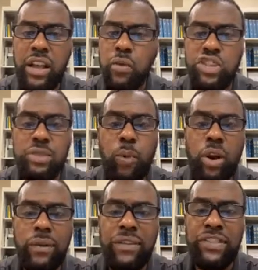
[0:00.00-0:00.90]
which is more
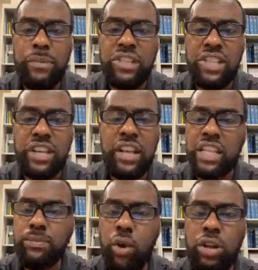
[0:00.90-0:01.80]
than 50%,
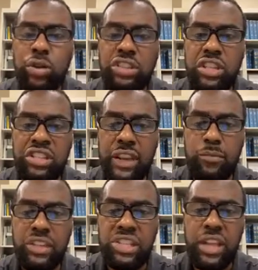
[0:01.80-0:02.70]
it's more closer to
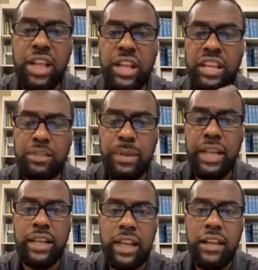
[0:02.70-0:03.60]
7%, is me.